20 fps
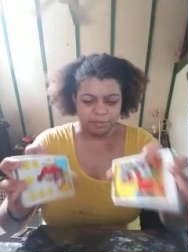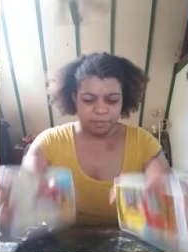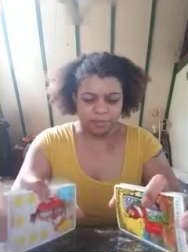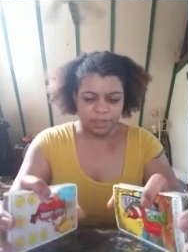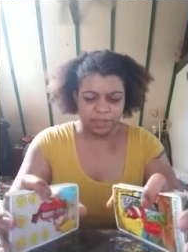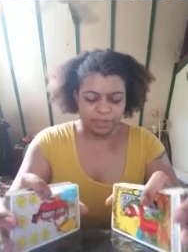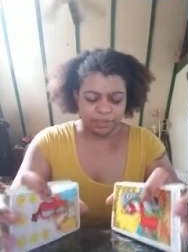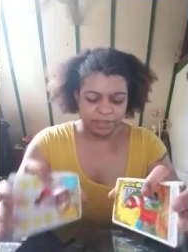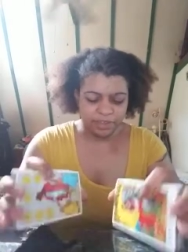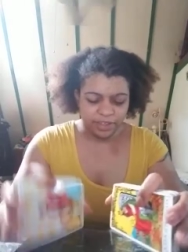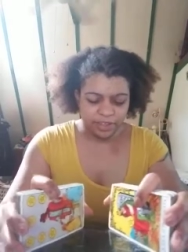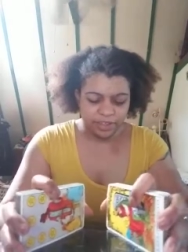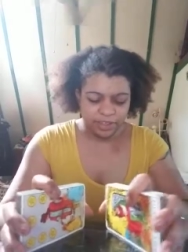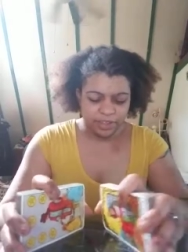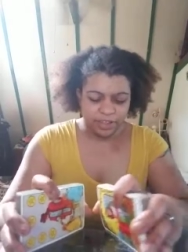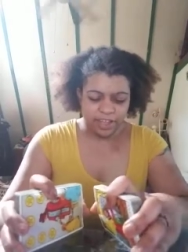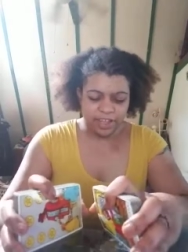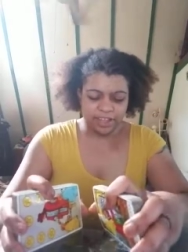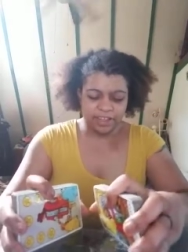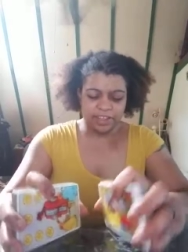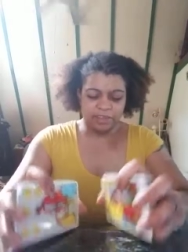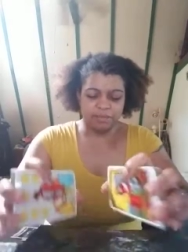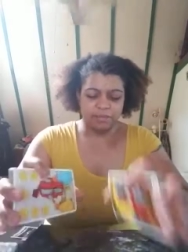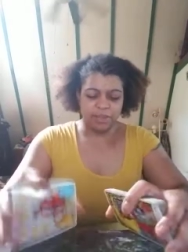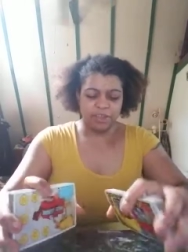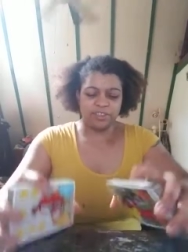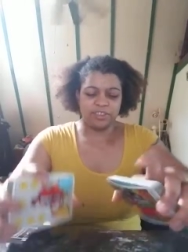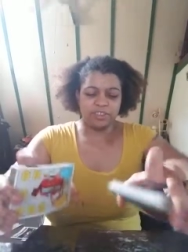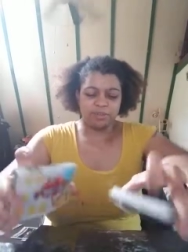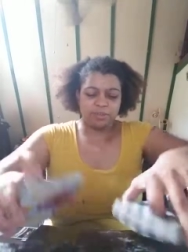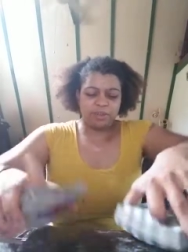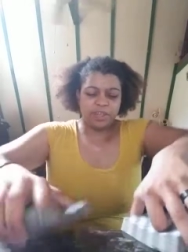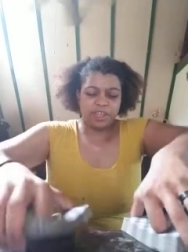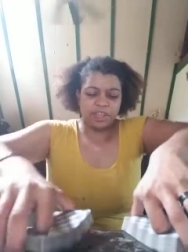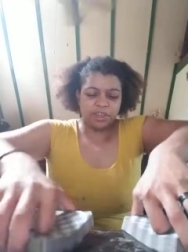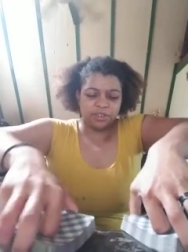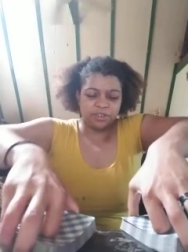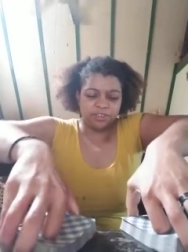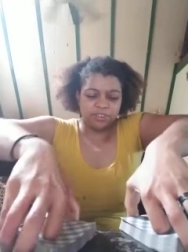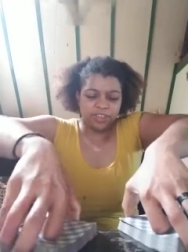But I could pick somebody
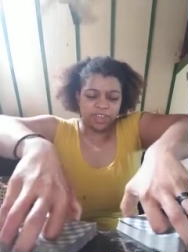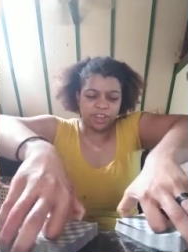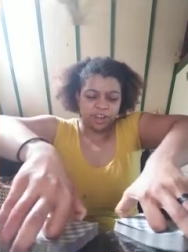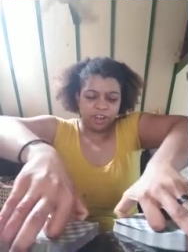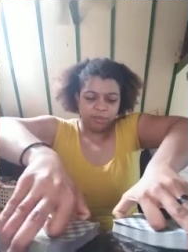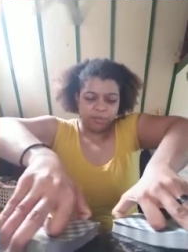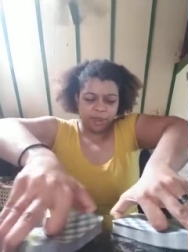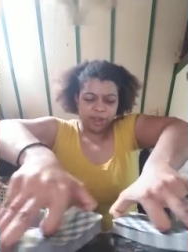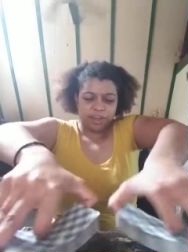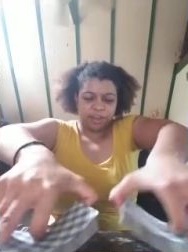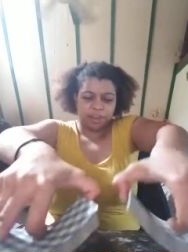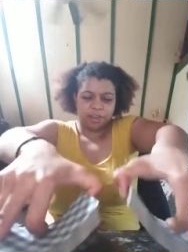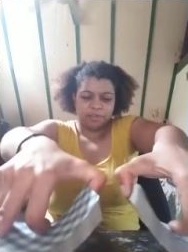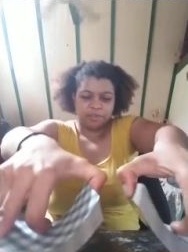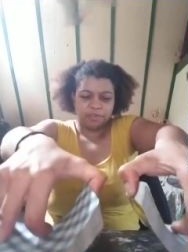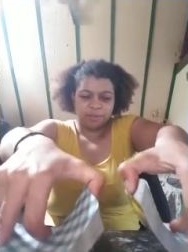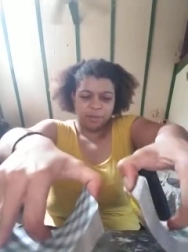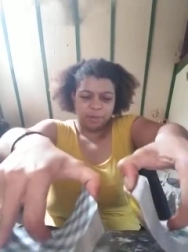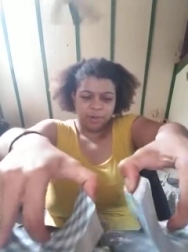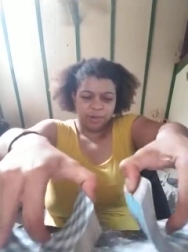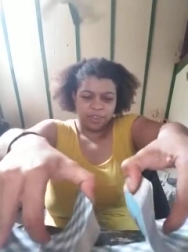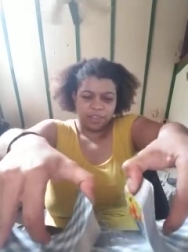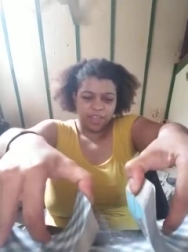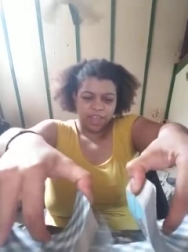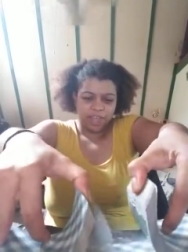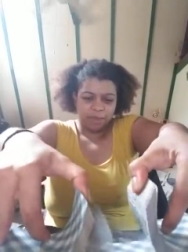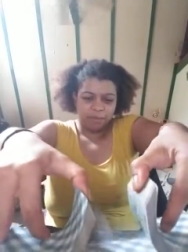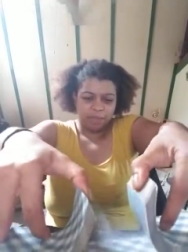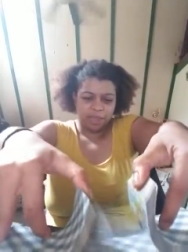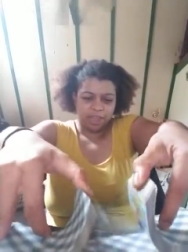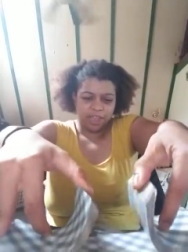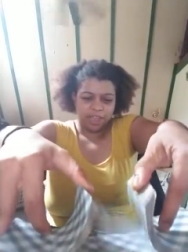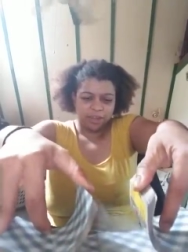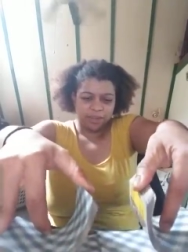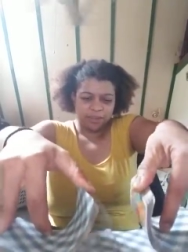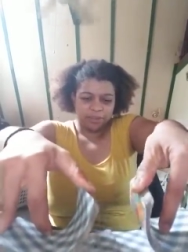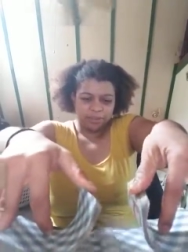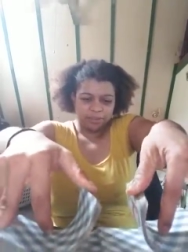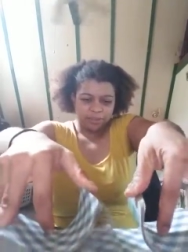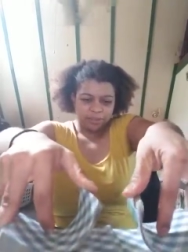else to get on my nerves more than that man.
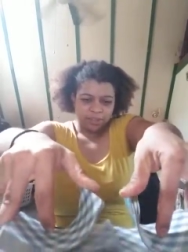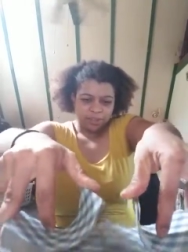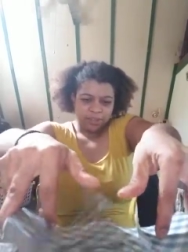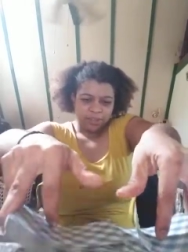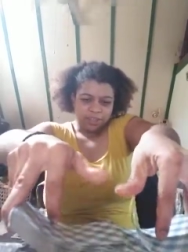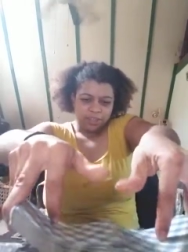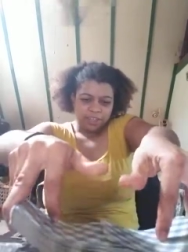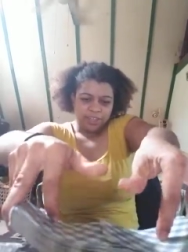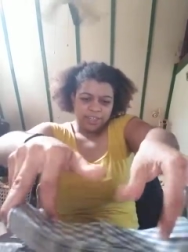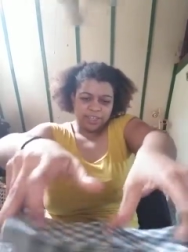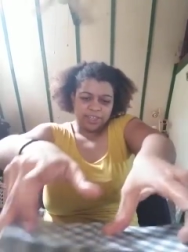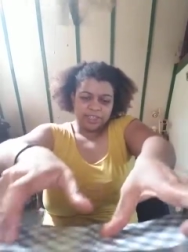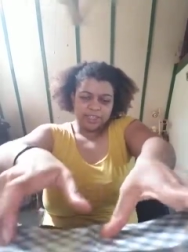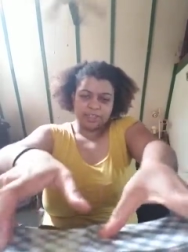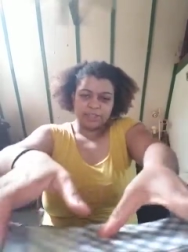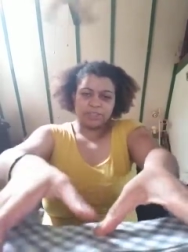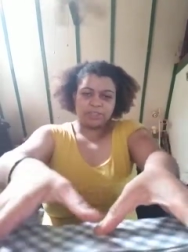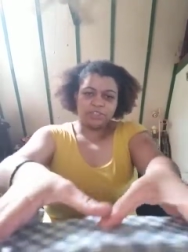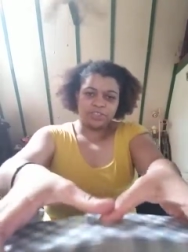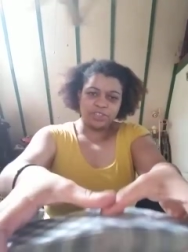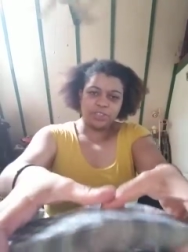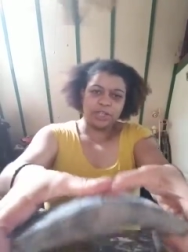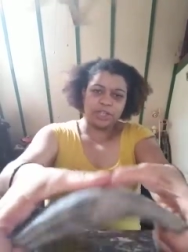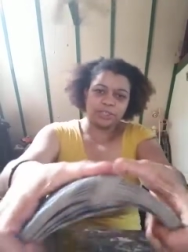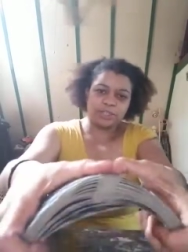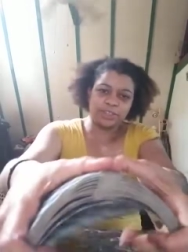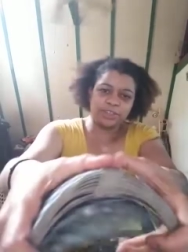He does it just